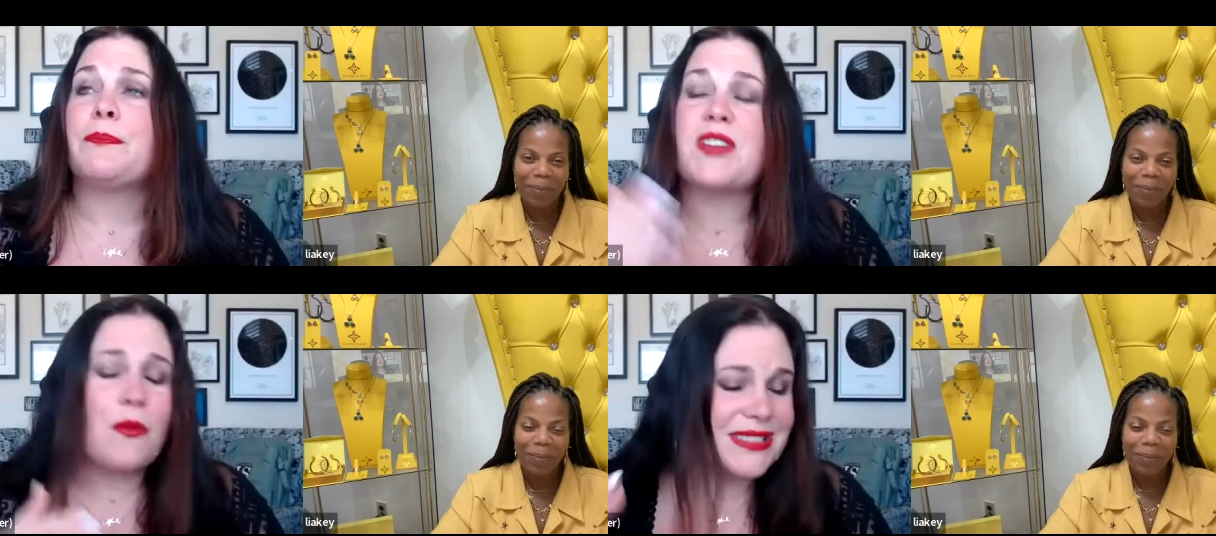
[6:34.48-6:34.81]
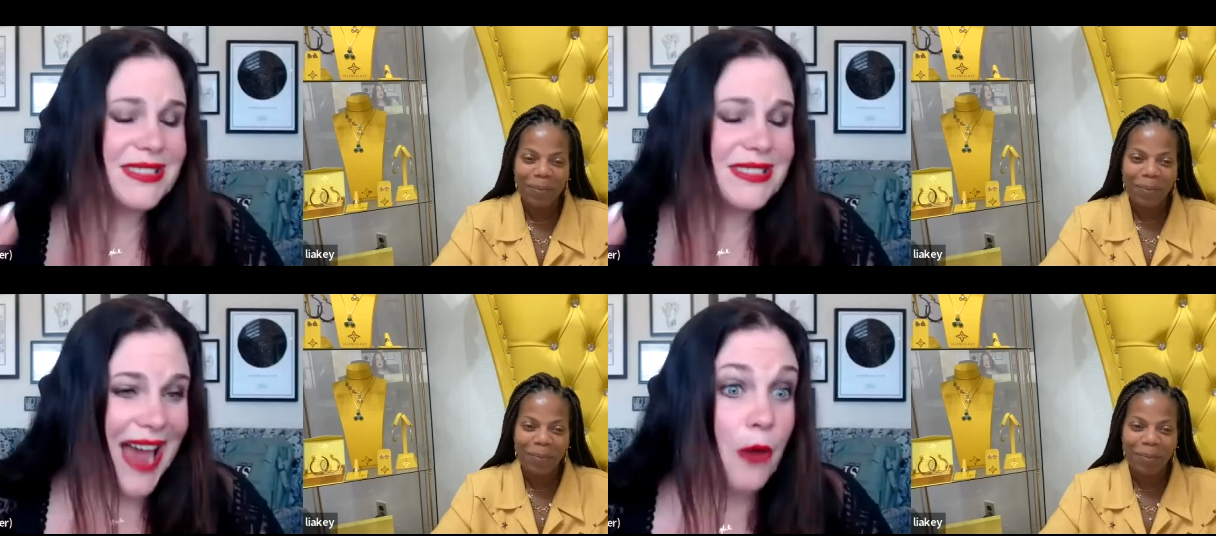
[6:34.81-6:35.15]
Speaker 1: don't
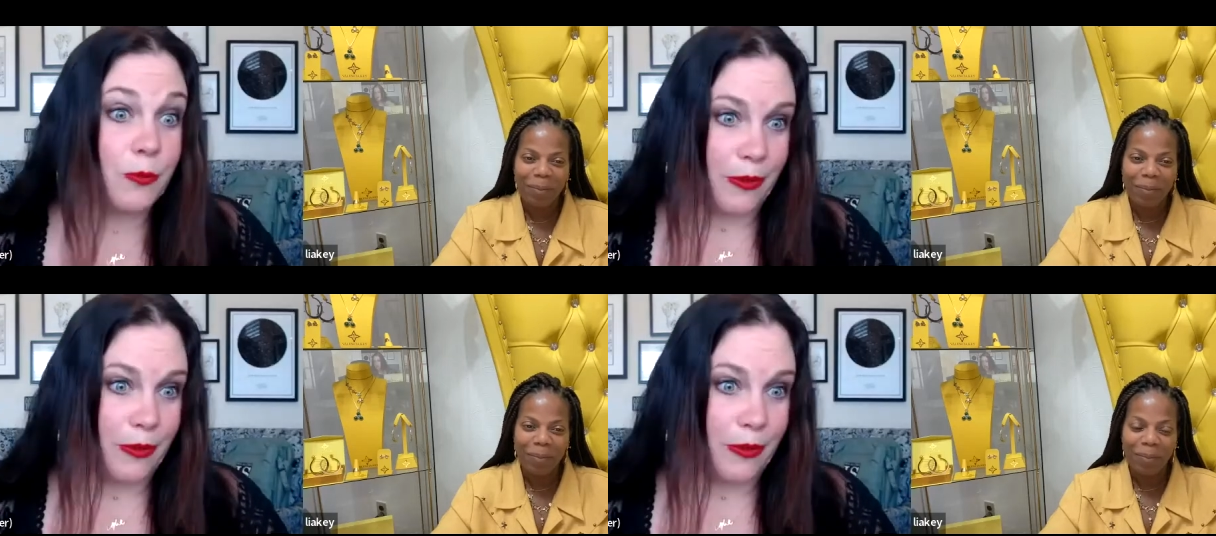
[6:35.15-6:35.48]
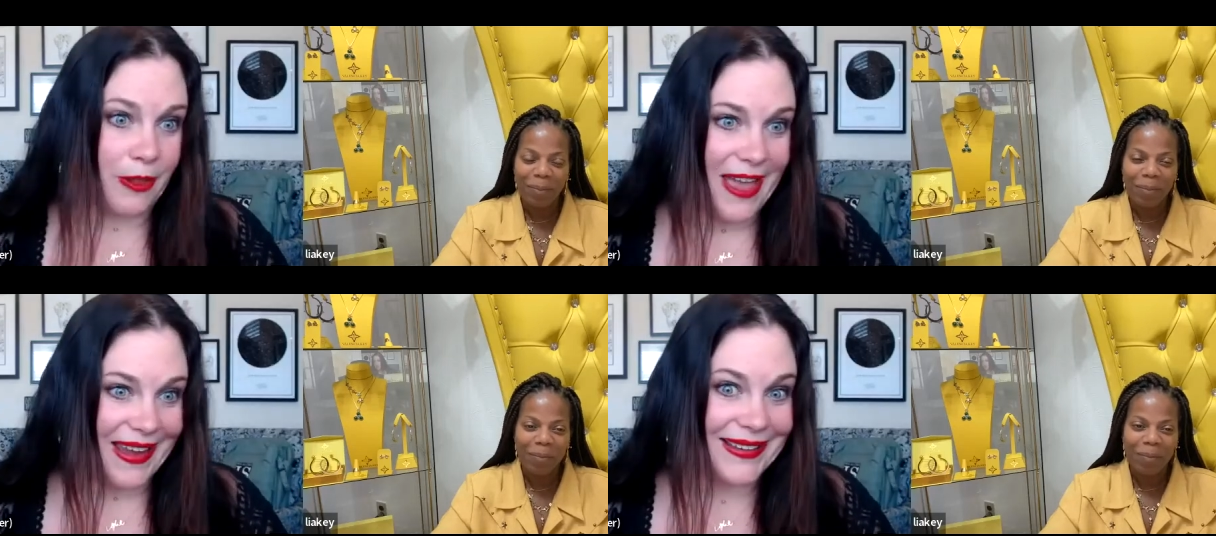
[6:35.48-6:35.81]

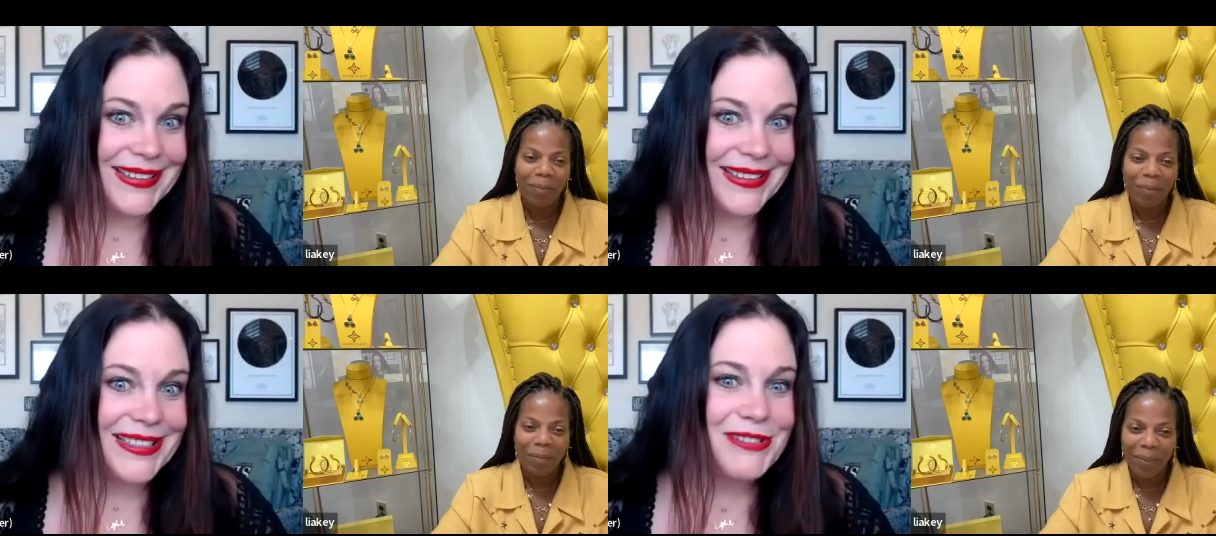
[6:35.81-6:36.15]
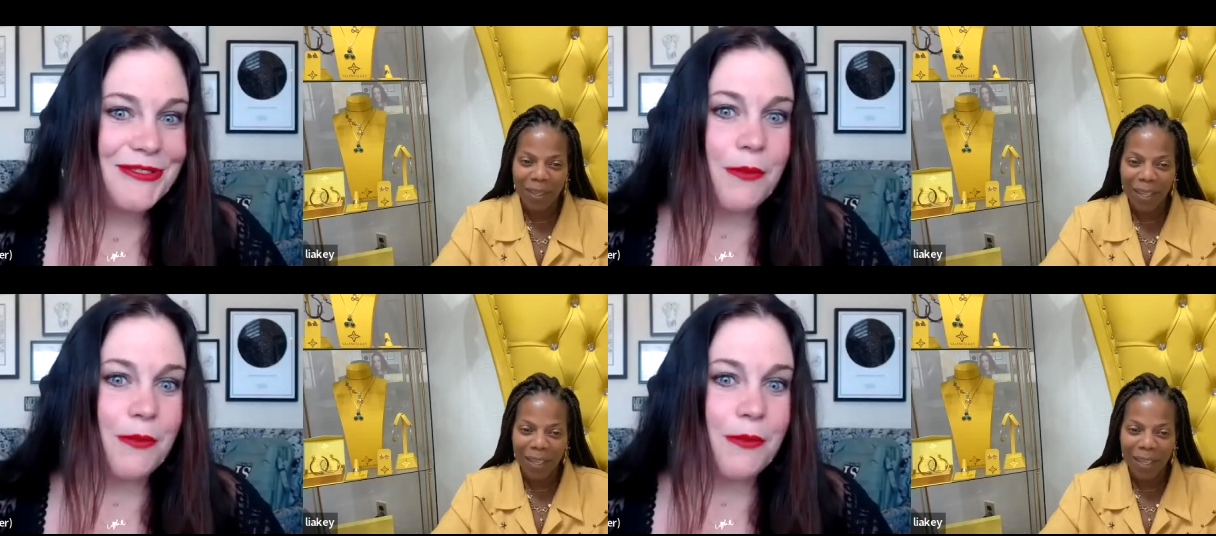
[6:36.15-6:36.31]
downplay, right?